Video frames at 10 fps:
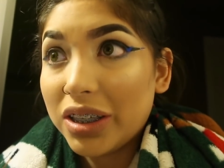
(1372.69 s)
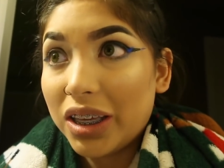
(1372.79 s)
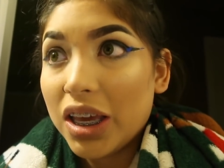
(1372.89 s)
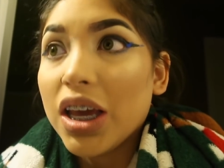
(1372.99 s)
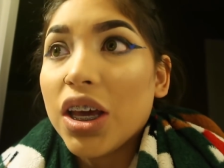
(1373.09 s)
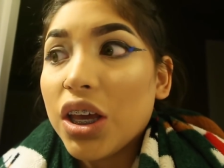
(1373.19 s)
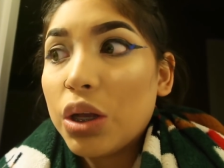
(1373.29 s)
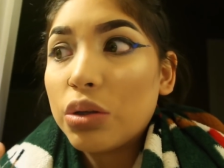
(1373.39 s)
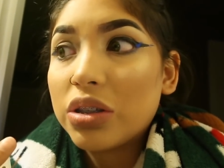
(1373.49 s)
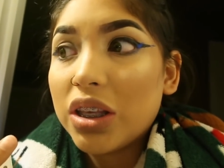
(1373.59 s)
Like,
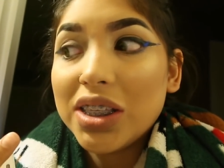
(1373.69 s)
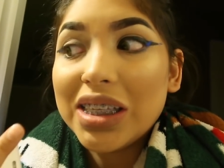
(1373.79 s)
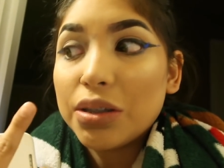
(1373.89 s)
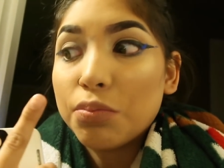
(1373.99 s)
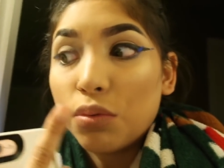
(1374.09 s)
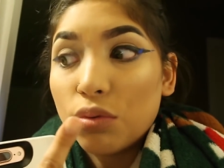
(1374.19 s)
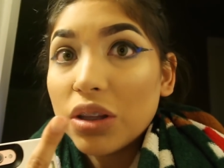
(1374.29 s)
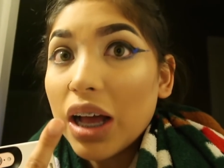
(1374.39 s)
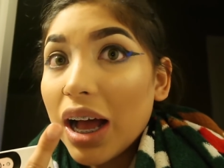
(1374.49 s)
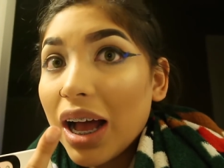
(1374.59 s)
he says
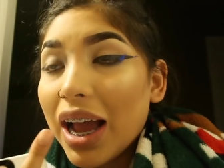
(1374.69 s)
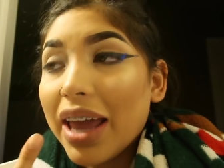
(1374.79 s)
puta,